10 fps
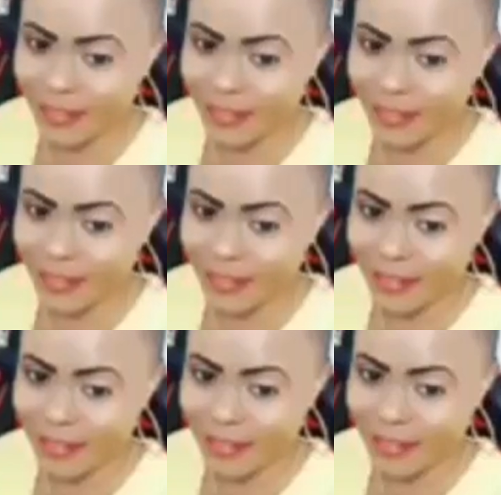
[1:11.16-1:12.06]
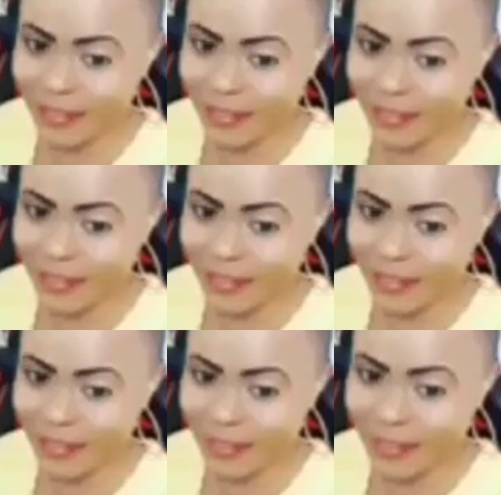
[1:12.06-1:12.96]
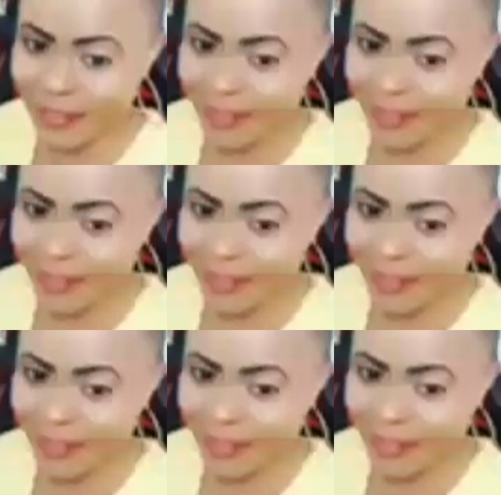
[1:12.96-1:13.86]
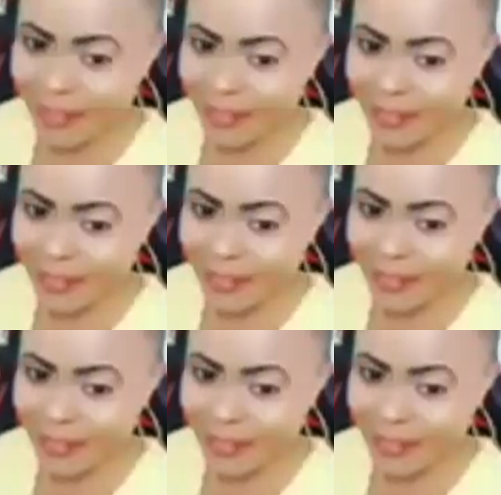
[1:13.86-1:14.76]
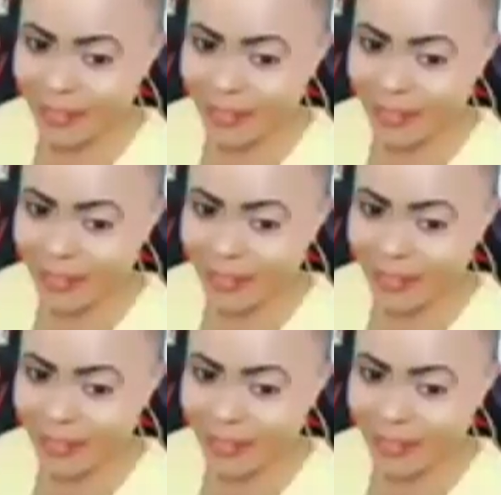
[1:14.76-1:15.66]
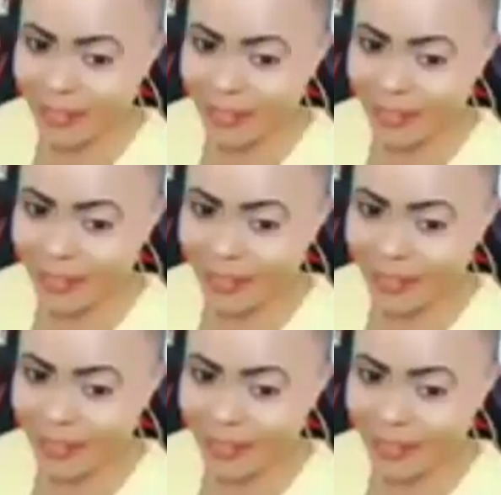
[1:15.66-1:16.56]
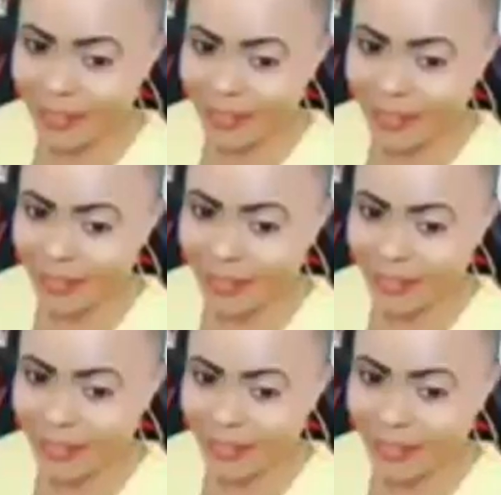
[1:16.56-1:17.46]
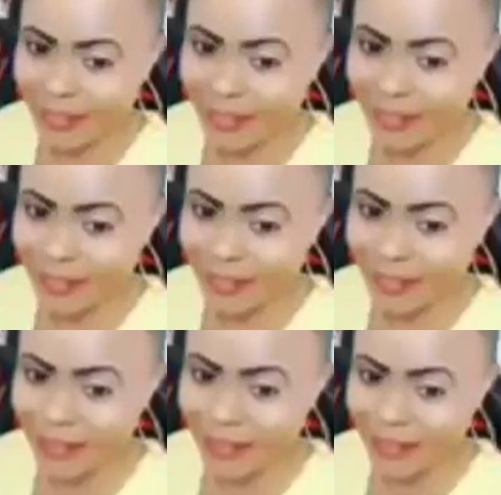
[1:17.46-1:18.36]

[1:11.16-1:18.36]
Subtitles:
The person shown says nothing.